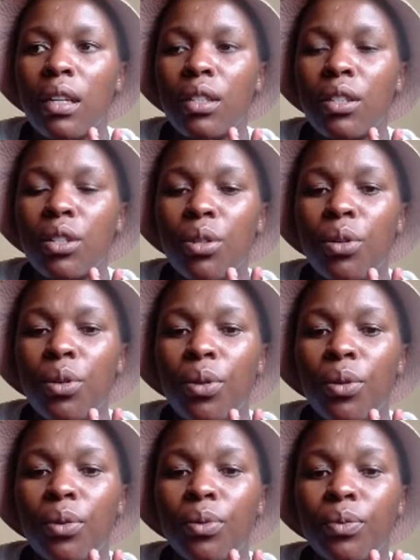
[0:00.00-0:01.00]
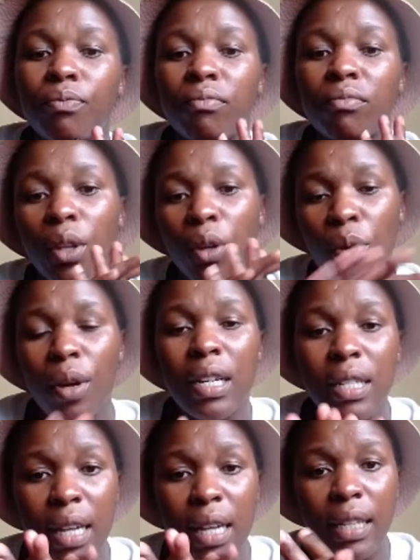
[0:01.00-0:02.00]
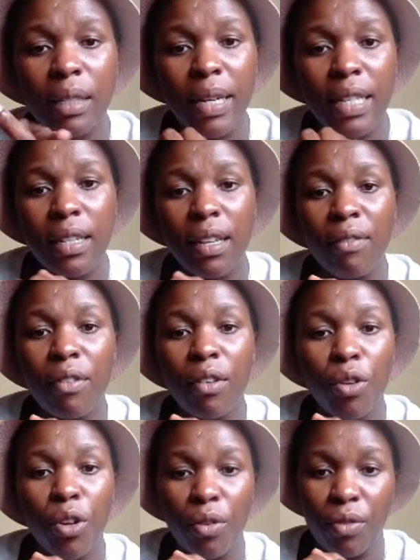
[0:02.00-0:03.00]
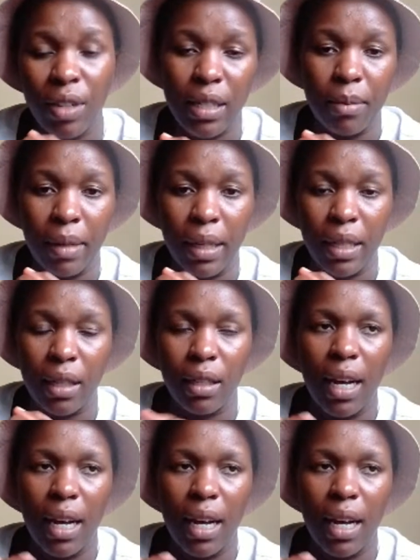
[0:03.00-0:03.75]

So you can start by saving for your first month.